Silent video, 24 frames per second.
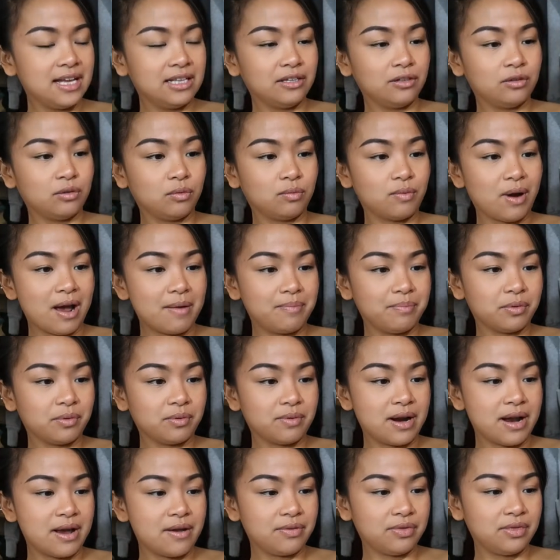a little
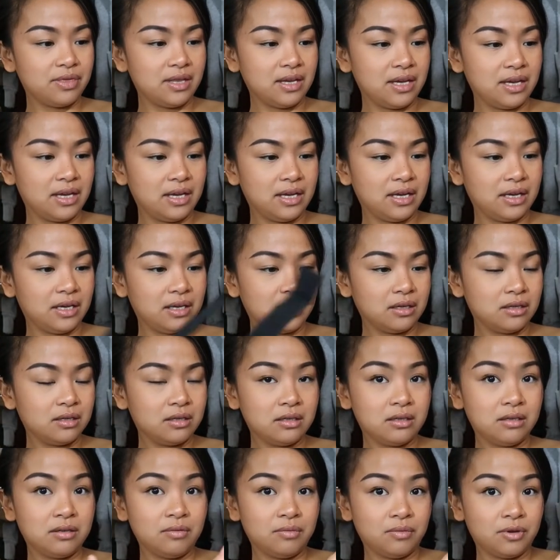wraparound thing
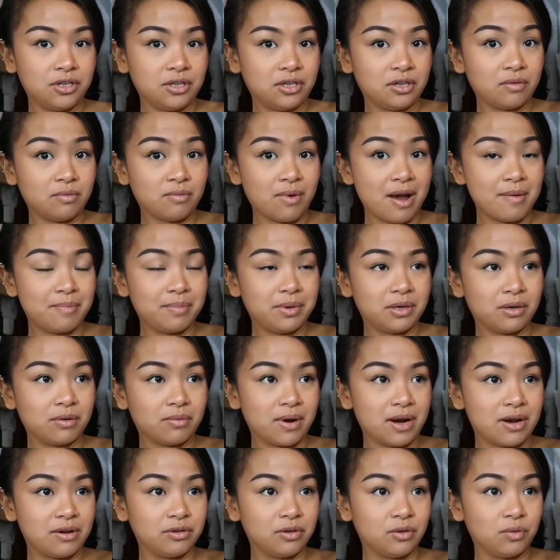where you can wrap it
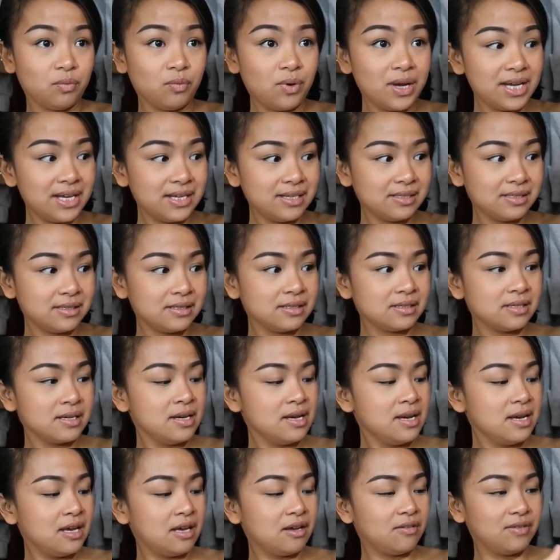around your waist
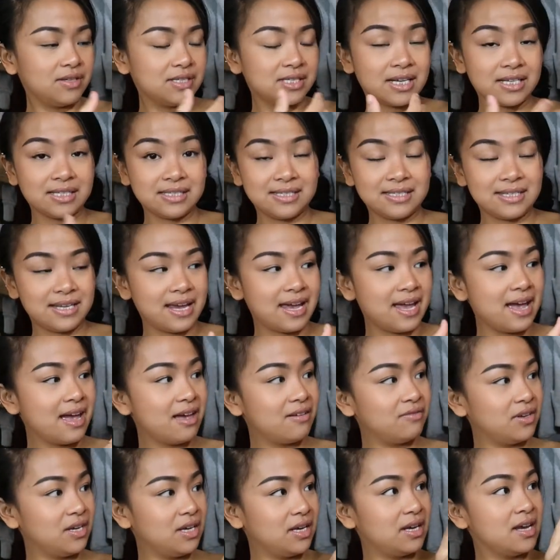if it tends to get
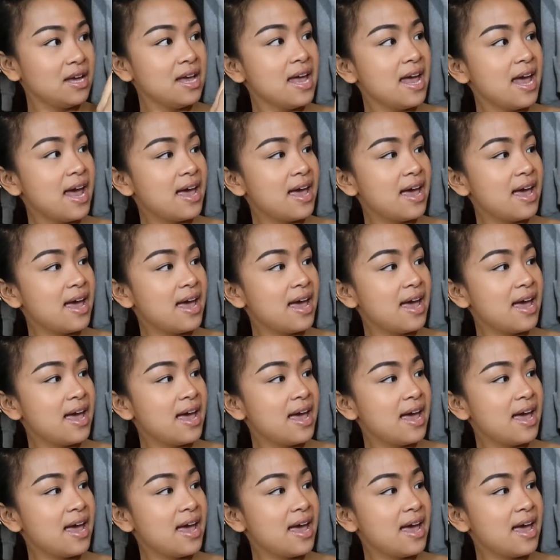heavy,